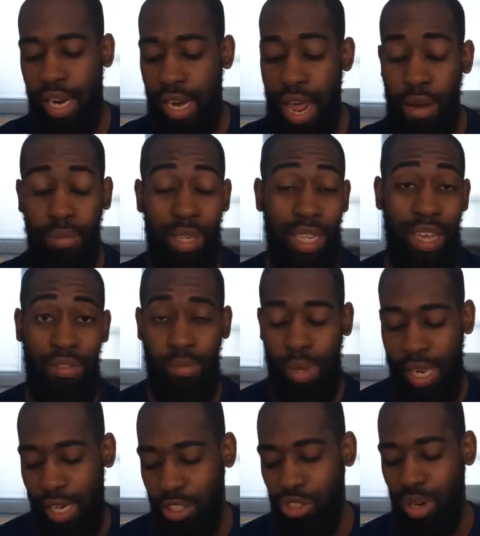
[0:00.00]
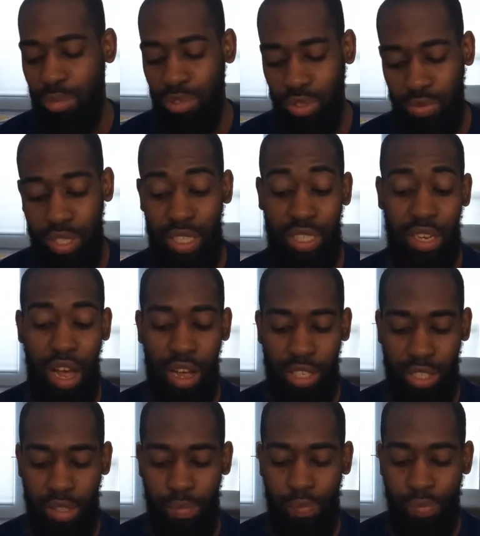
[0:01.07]
and not really giving me any troubles, which is
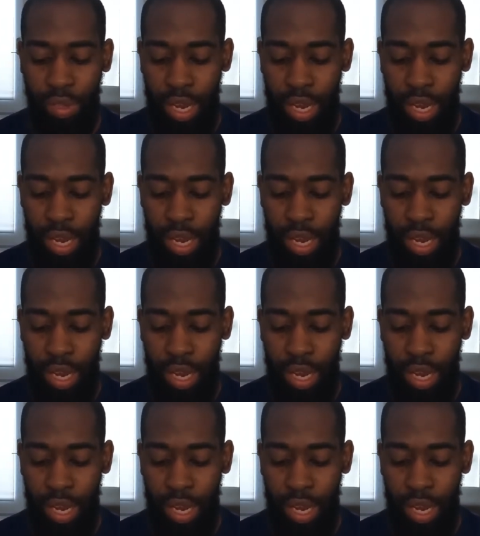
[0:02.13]
awesome.